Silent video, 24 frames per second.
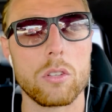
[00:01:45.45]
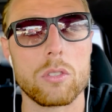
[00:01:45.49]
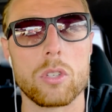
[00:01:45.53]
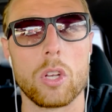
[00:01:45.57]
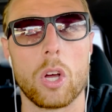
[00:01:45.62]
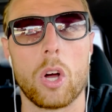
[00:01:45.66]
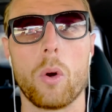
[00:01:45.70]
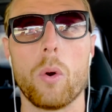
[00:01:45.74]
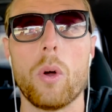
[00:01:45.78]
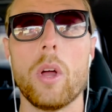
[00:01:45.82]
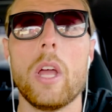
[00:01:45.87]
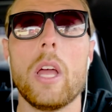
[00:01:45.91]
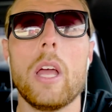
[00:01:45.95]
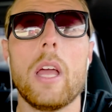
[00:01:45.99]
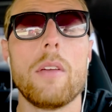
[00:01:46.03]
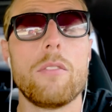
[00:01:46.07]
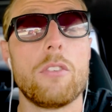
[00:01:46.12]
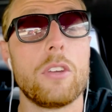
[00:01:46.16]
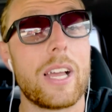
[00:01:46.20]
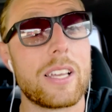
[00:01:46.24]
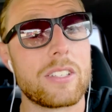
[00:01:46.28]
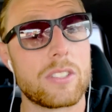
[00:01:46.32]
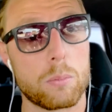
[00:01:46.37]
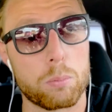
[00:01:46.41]
So if
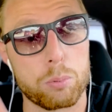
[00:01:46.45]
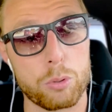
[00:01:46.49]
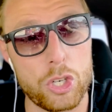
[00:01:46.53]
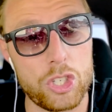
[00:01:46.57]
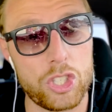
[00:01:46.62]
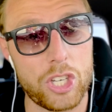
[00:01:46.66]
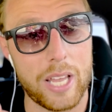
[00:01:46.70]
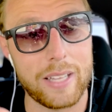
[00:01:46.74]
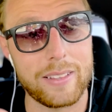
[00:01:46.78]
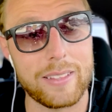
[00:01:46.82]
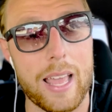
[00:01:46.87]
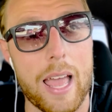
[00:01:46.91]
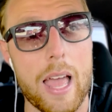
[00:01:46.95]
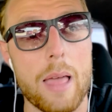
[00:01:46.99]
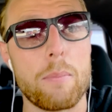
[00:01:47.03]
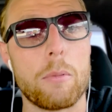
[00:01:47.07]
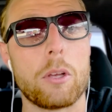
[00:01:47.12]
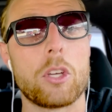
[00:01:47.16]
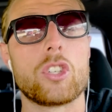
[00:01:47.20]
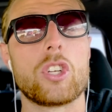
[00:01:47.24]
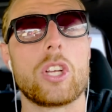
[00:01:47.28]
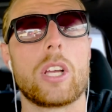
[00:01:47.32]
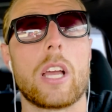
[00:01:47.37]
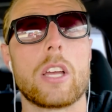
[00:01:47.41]
you guys appreciate that,
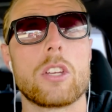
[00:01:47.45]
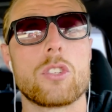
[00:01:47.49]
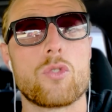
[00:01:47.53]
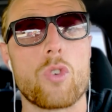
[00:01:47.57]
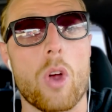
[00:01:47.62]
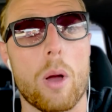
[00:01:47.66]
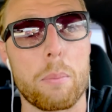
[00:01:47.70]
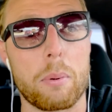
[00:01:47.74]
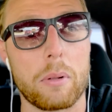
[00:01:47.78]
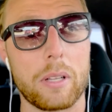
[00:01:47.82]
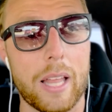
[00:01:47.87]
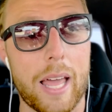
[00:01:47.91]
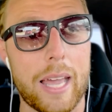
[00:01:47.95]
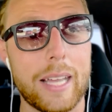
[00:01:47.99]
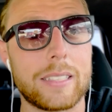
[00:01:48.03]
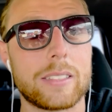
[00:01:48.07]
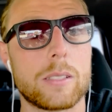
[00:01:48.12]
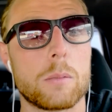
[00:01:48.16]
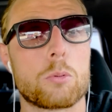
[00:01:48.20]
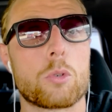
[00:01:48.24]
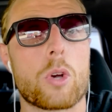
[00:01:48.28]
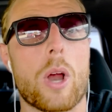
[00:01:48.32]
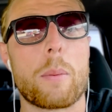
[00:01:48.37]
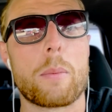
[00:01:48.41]
make sure you guys drop a like,
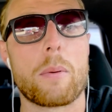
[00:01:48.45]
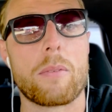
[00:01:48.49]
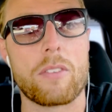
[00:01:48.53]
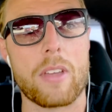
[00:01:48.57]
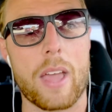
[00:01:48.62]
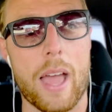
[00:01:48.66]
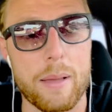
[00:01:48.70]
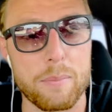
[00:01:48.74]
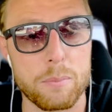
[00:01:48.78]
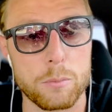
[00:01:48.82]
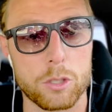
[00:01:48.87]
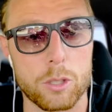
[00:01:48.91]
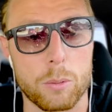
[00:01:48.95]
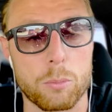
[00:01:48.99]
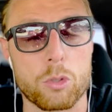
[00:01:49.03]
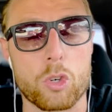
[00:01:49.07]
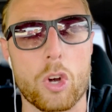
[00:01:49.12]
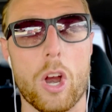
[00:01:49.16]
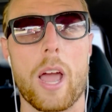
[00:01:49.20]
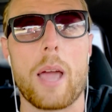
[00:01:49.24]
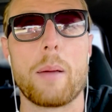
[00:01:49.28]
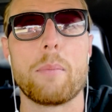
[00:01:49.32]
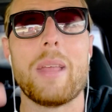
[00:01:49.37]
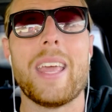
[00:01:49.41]
subscribe if you haven't
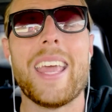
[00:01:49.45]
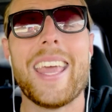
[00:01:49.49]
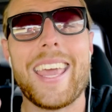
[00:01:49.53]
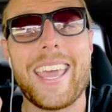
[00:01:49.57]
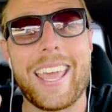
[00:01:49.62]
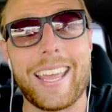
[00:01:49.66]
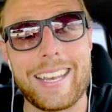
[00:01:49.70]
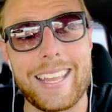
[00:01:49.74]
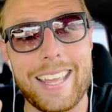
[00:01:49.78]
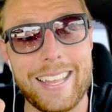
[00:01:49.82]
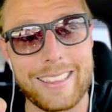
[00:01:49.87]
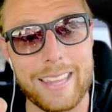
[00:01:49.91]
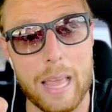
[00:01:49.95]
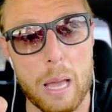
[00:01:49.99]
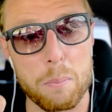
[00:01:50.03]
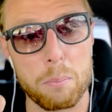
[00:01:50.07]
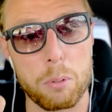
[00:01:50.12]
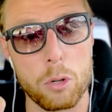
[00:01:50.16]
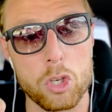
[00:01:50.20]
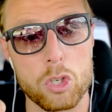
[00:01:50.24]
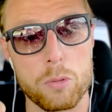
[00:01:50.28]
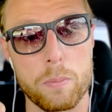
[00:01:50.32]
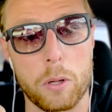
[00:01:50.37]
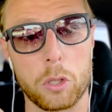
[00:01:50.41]
subscribed, and hit that
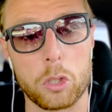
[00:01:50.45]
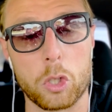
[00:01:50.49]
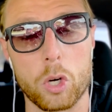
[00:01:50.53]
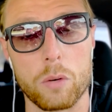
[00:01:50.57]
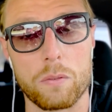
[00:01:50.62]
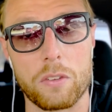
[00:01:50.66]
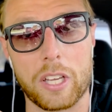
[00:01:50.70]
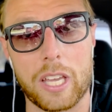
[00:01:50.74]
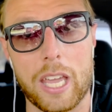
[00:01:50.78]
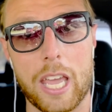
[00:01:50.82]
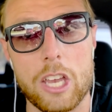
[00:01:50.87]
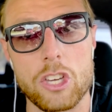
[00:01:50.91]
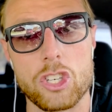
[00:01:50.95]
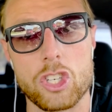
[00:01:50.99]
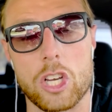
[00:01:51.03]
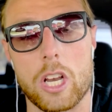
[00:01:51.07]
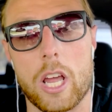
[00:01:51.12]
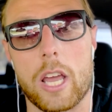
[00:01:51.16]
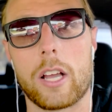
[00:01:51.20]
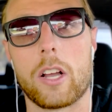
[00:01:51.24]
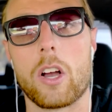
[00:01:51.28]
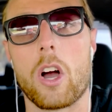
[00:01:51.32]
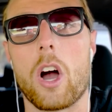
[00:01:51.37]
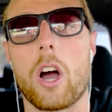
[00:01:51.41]
push bell notification
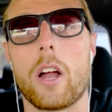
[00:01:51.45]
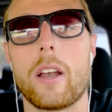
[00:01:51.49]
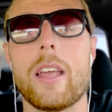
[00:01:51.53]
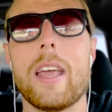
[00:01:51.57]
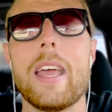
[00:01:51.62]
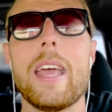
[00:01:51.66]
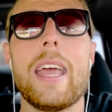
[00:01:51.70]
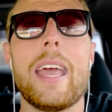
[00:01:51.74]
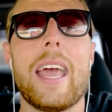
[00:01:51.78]
icon.